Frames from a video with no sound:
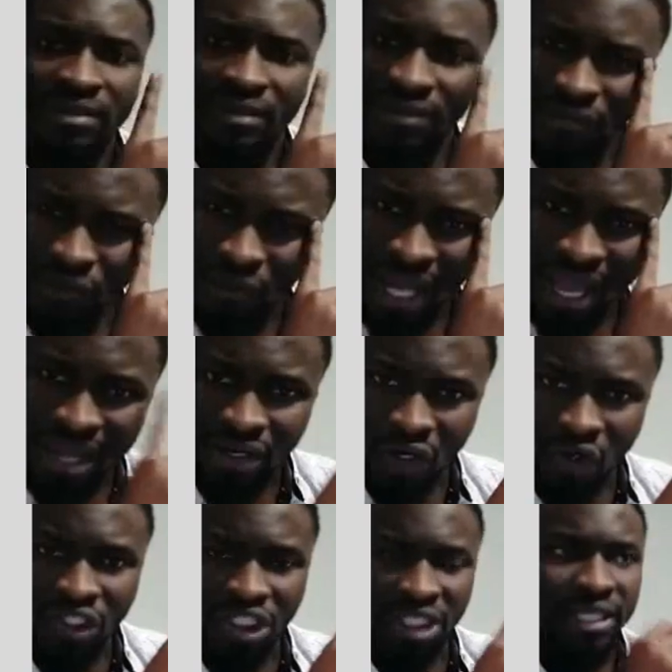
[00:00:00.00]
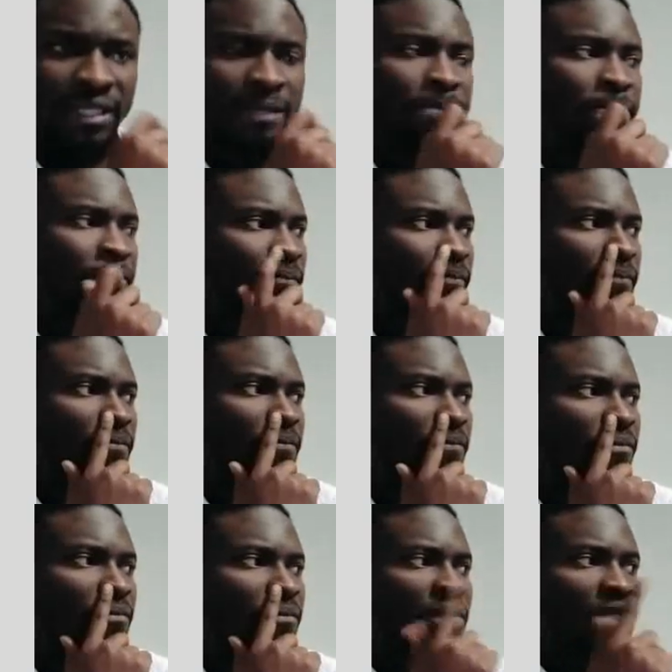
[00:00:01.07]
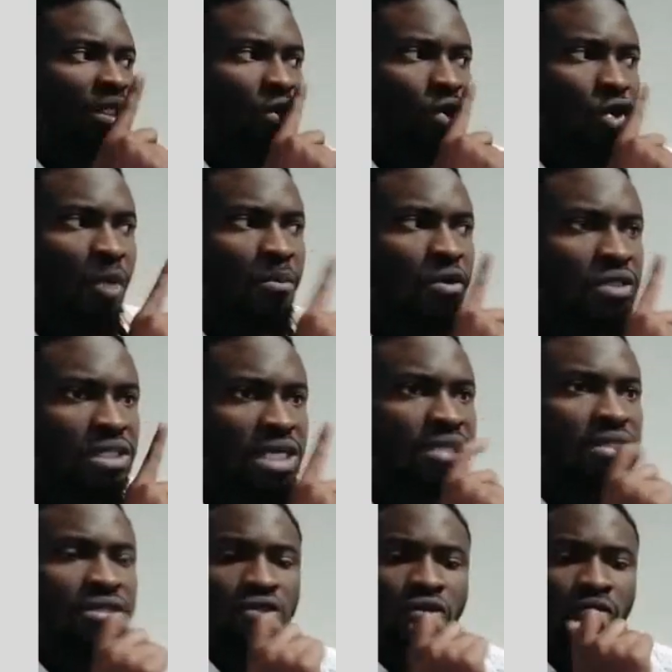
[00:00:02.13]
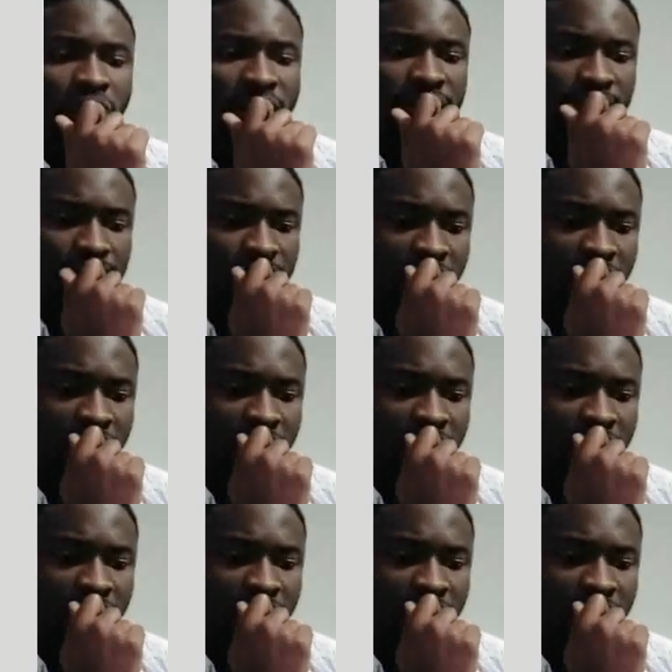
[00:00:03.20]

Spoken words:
you lack logic. Your common sense is not working.